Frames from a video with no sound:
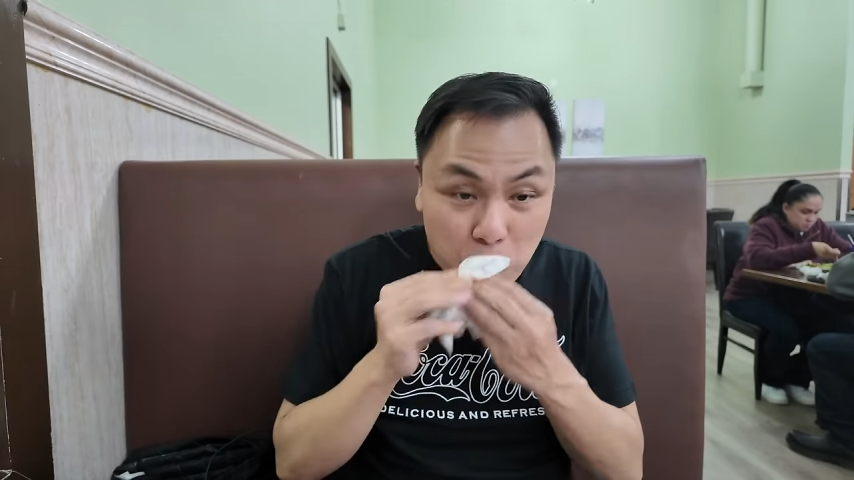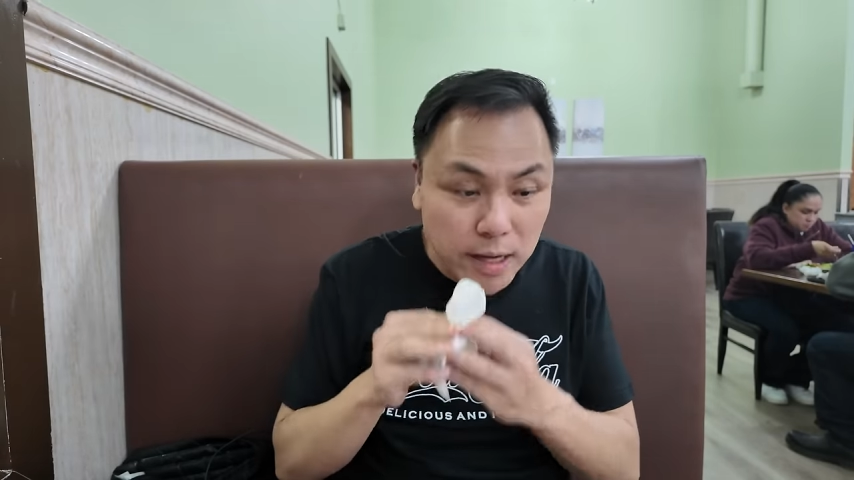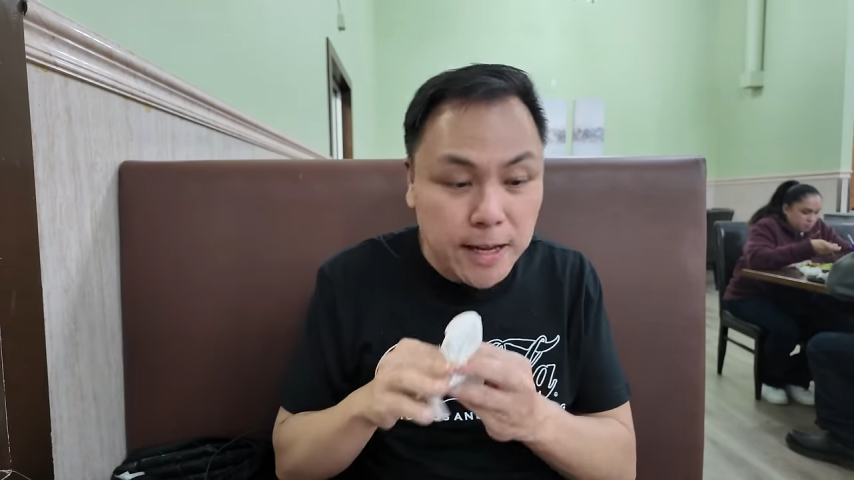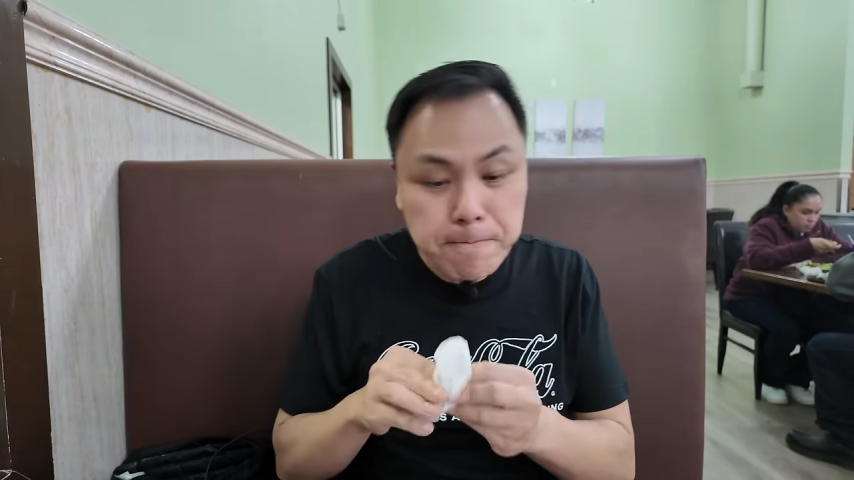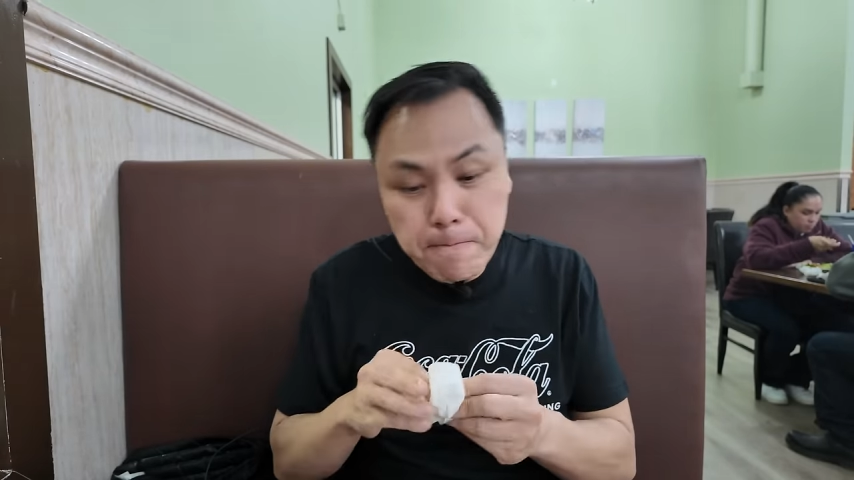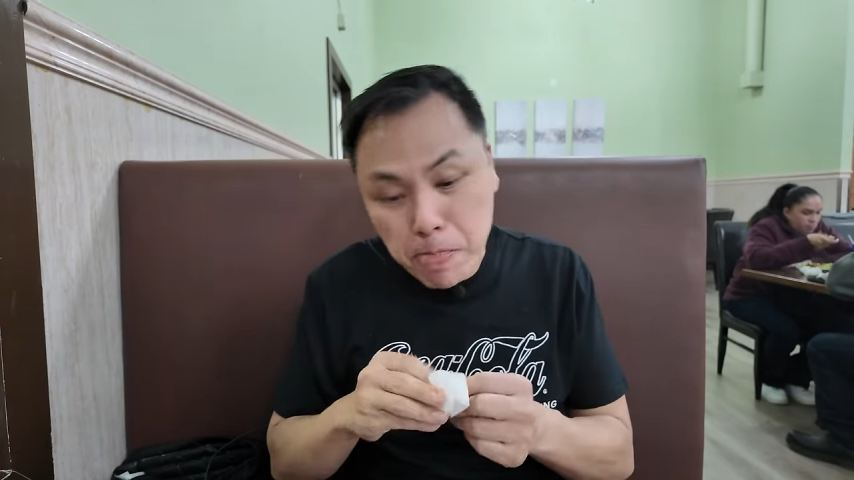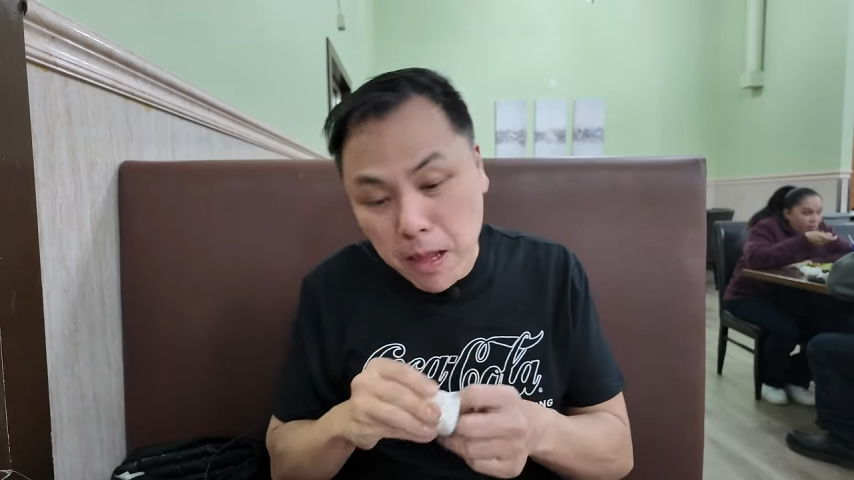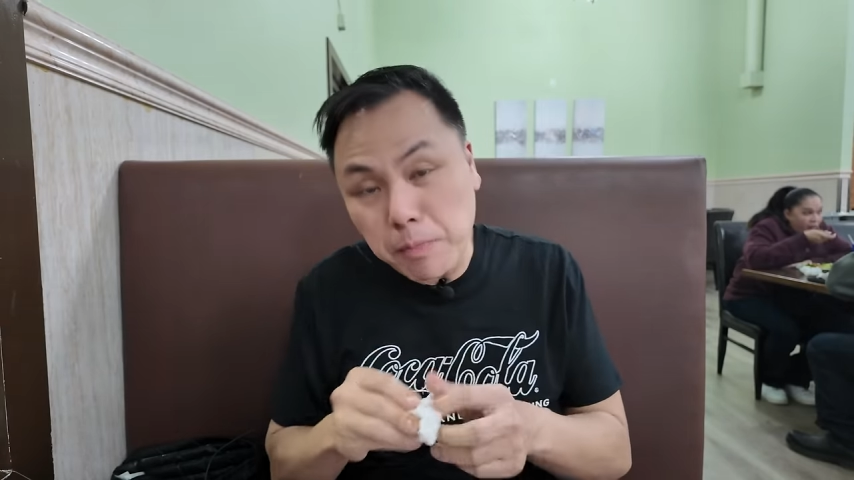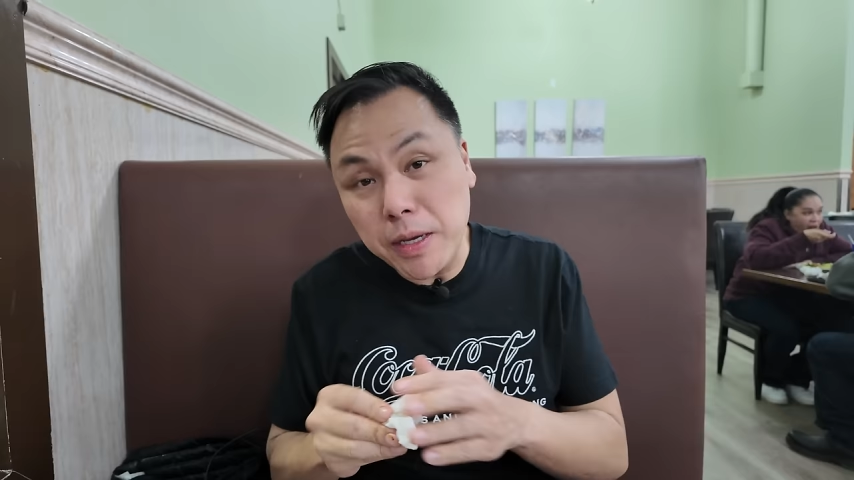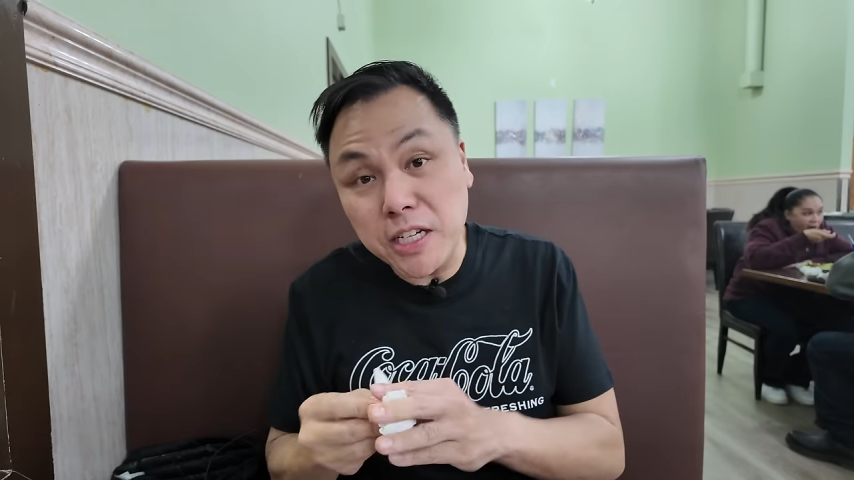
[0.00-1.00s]
again,
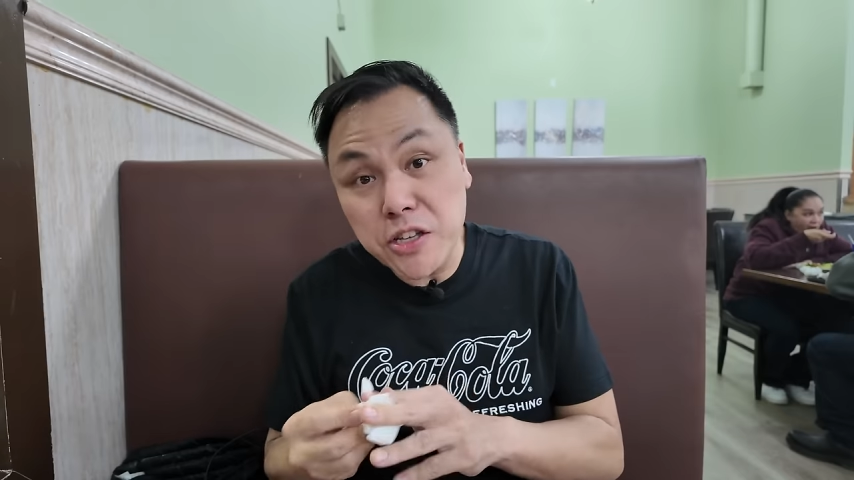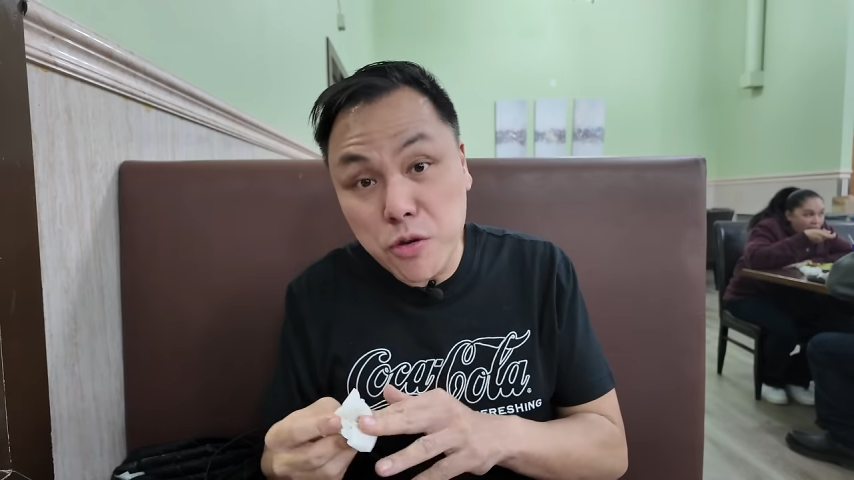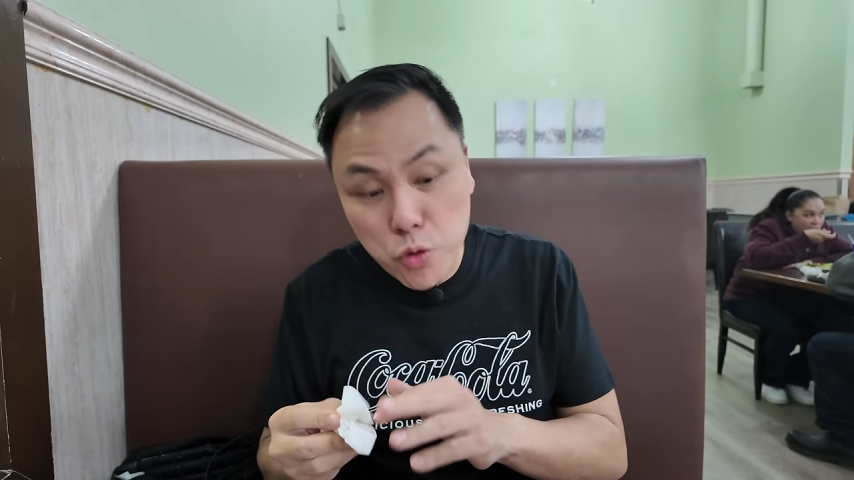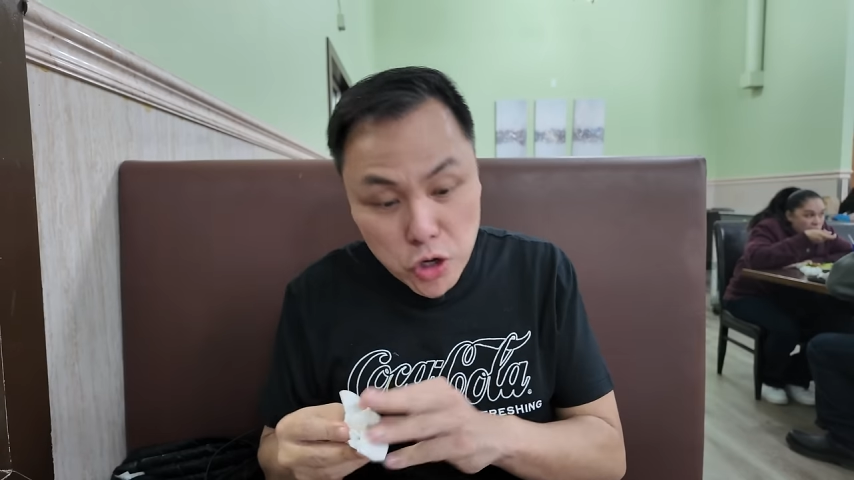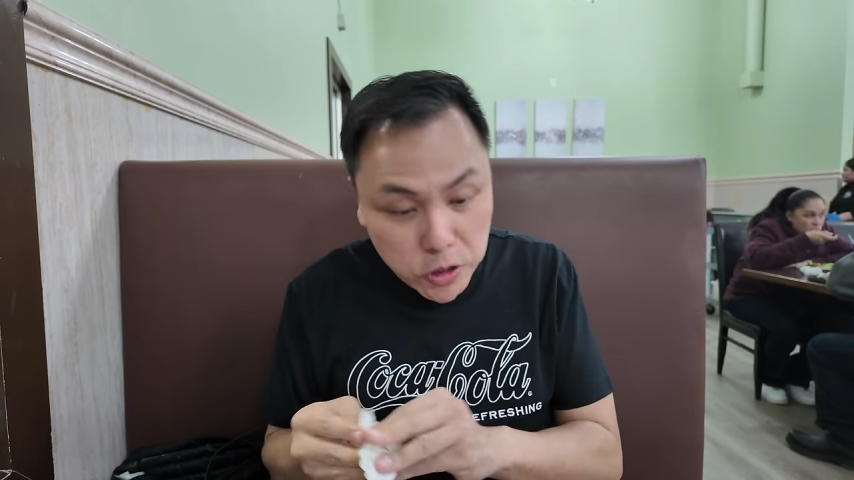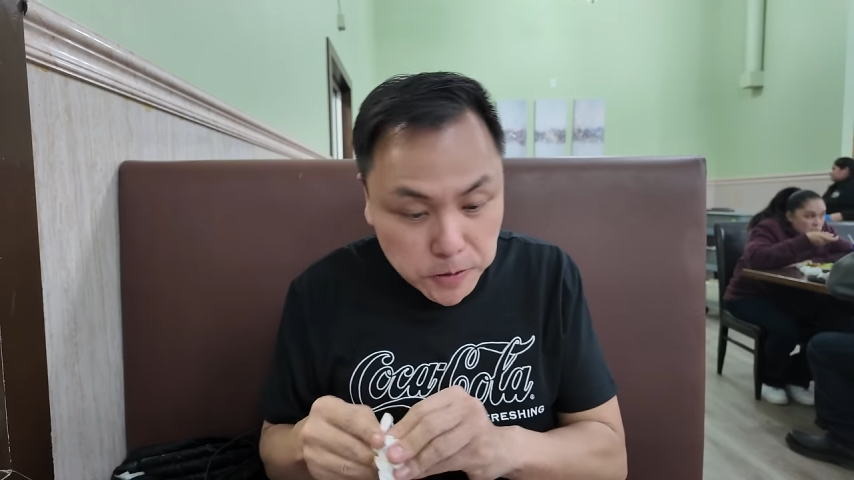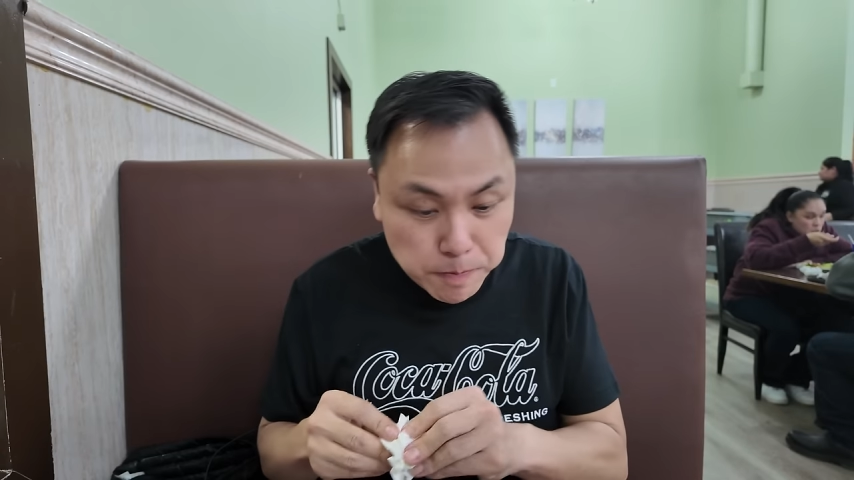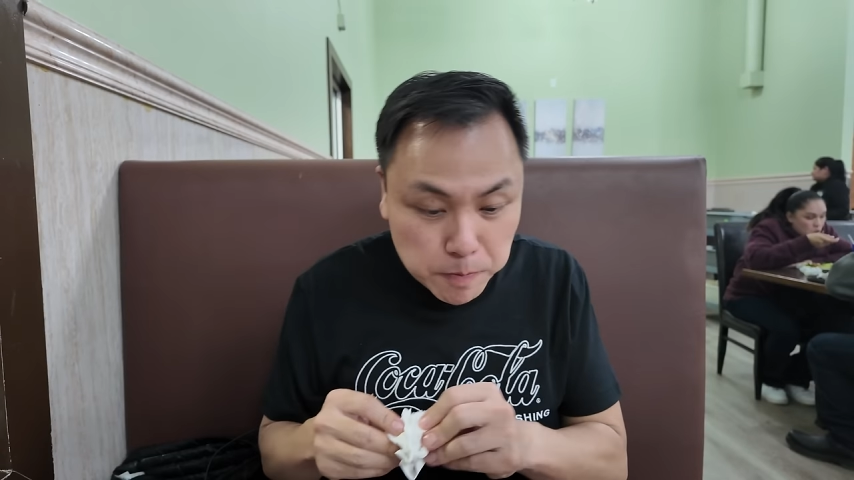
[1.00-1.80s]
because of the work,